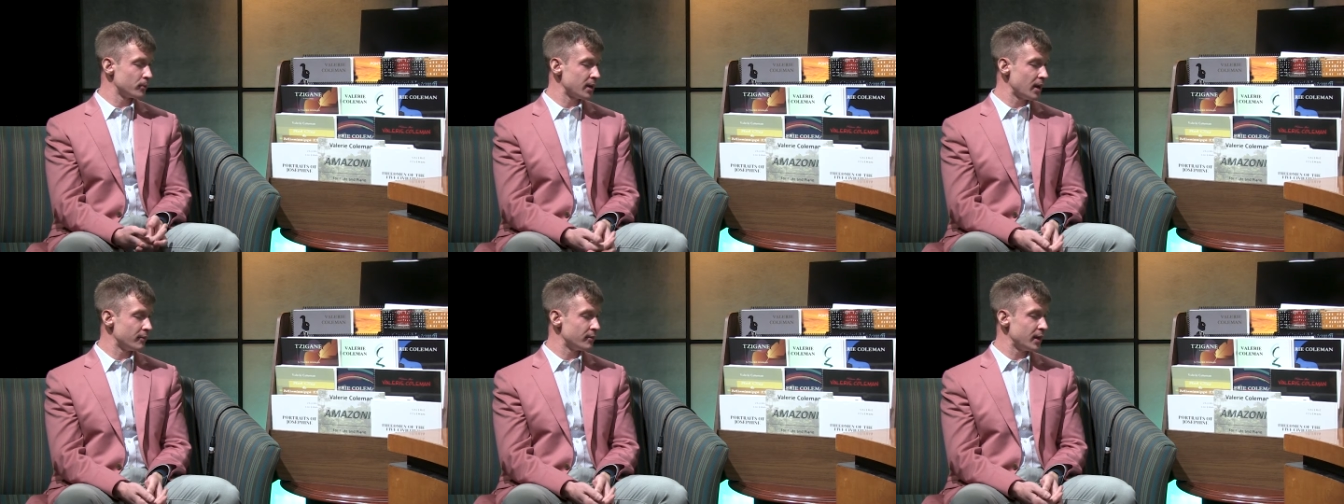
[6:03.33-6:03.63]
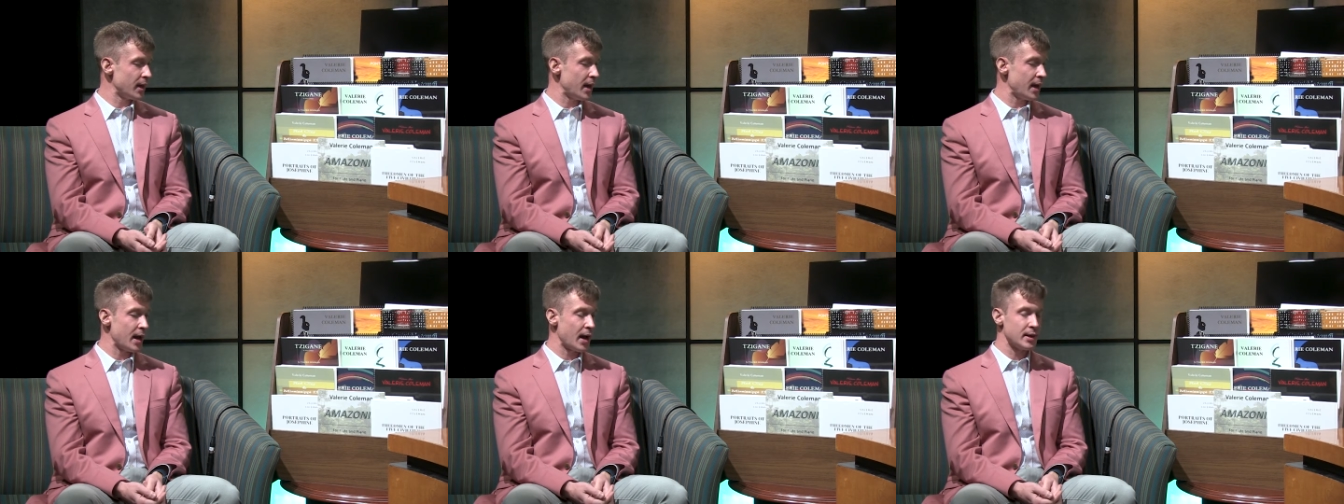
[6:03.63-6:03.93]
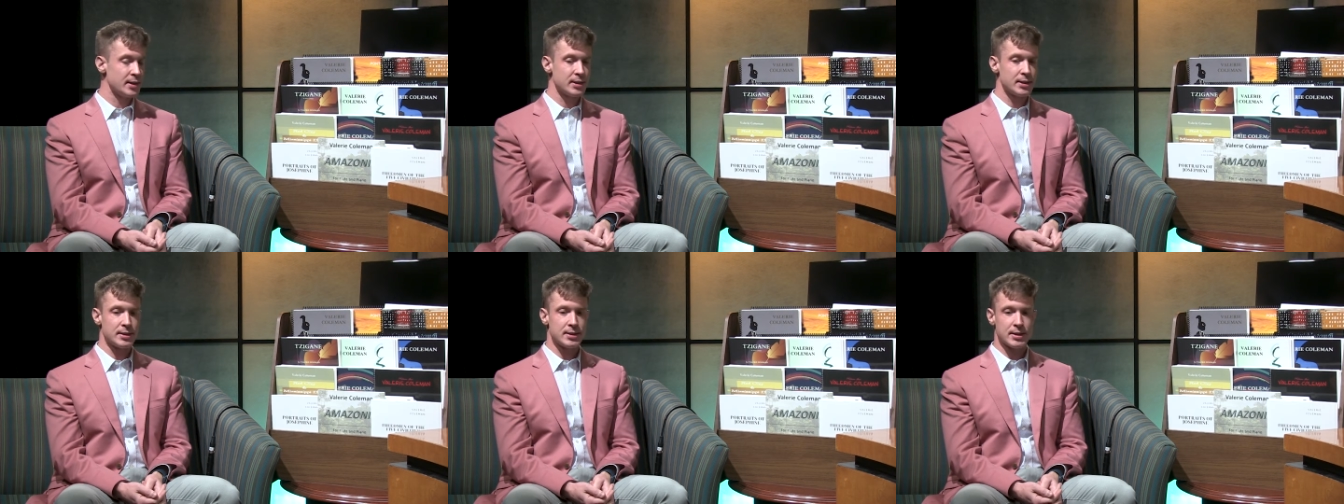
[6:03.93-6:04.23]
we have the
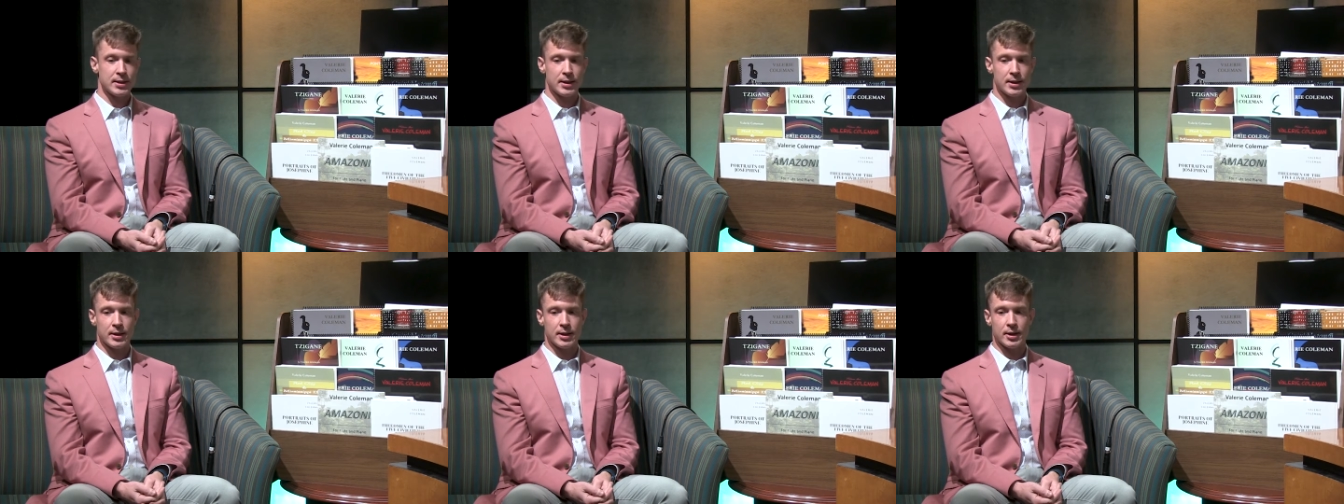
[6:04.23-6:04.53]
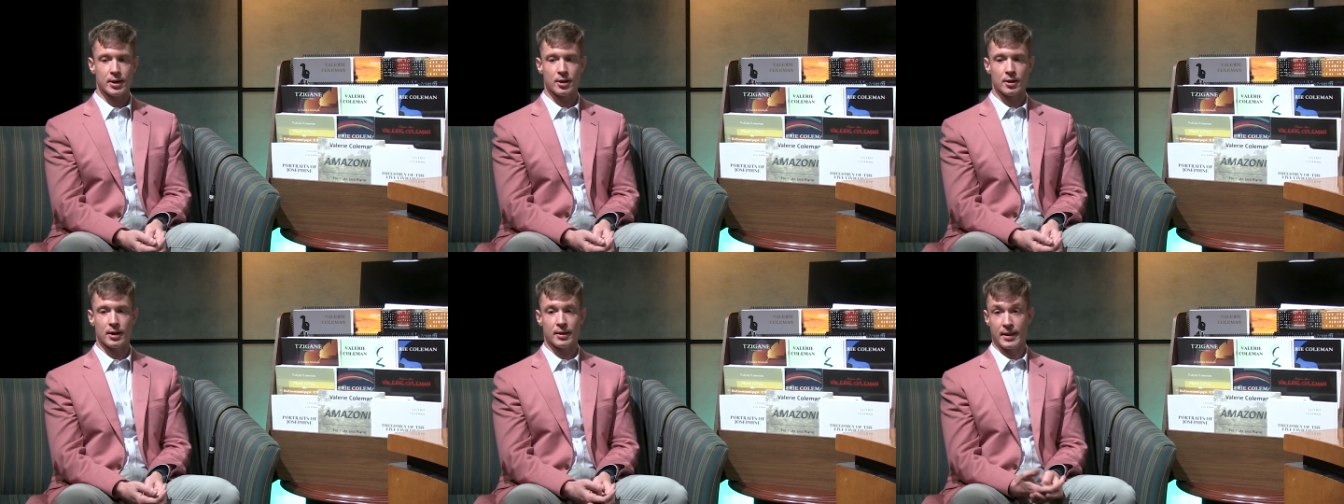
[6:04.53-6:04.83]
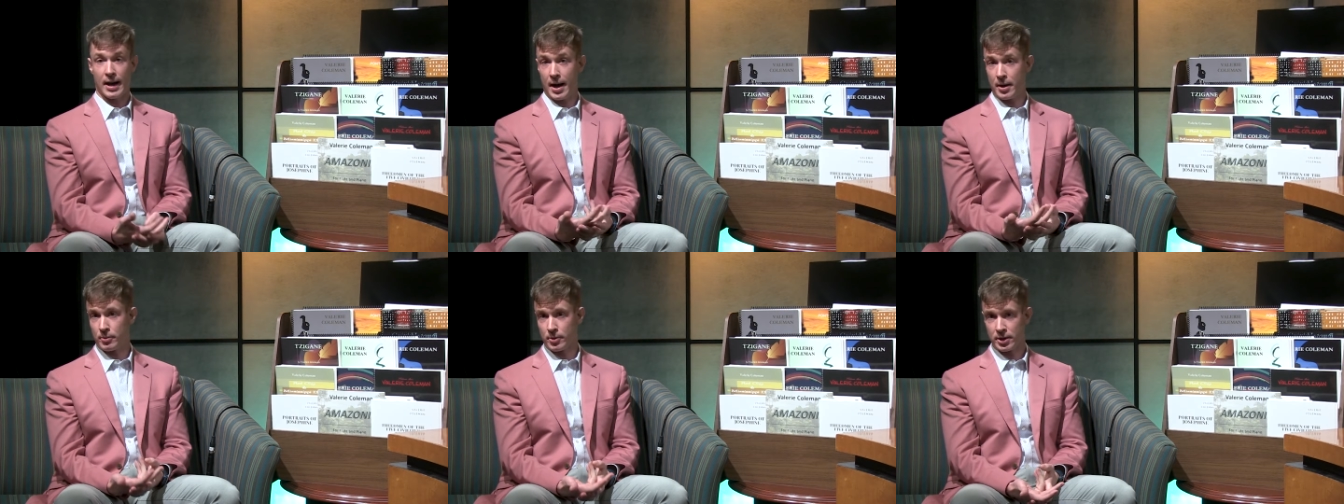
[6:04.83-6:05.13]
AIDC here
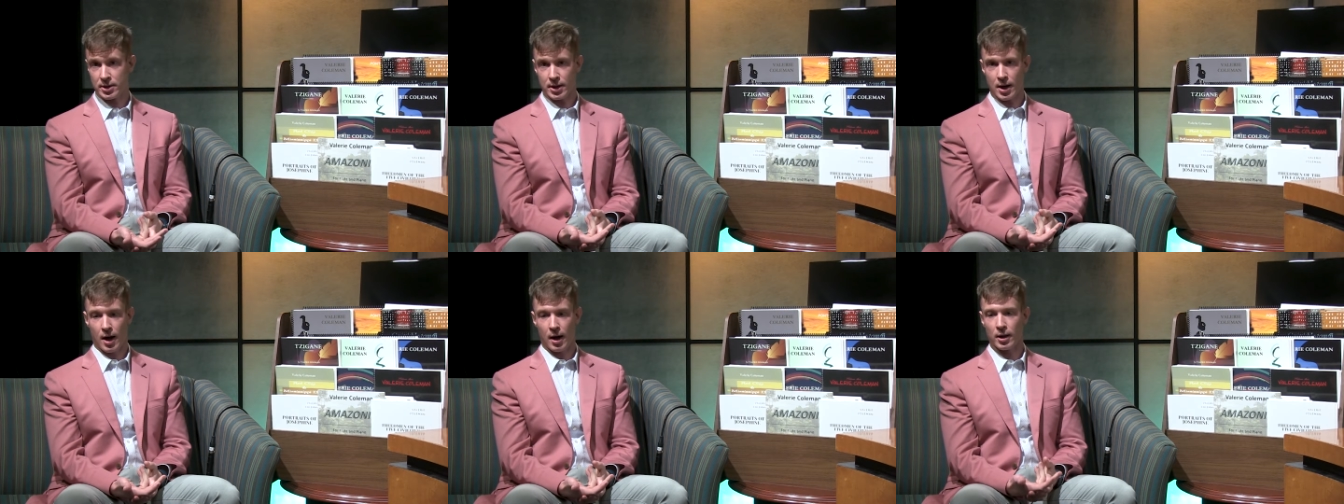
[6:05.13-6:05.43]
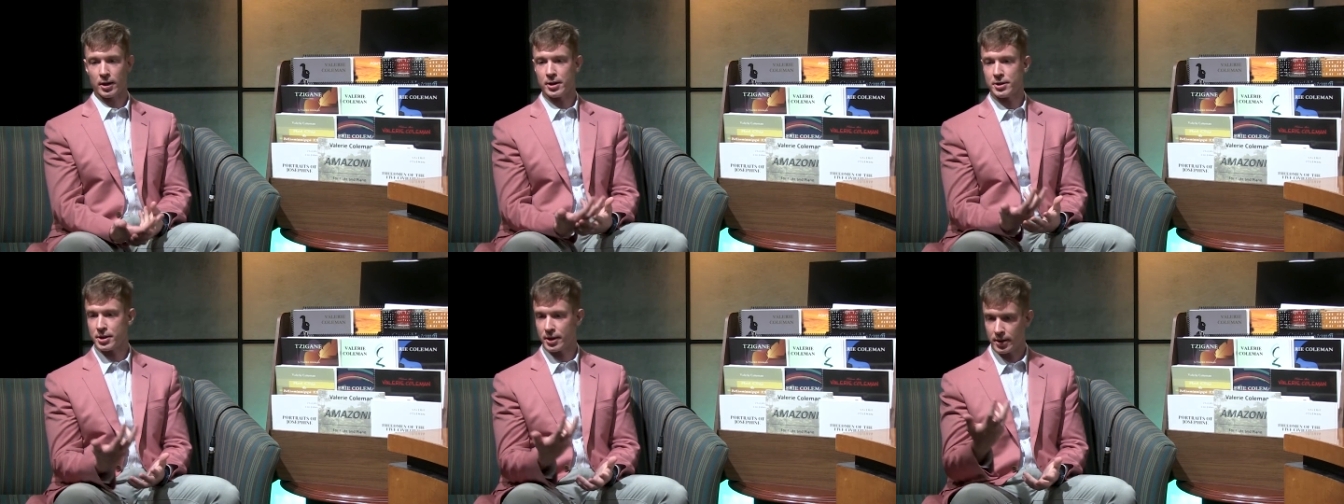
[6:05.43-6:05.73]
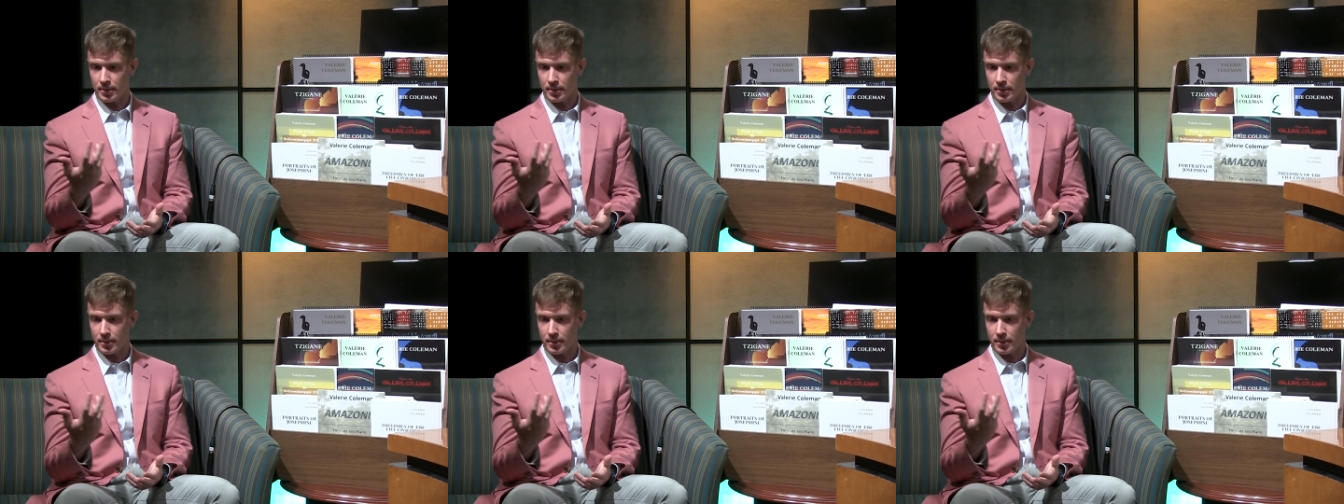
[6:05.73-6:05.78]
and the Edwards College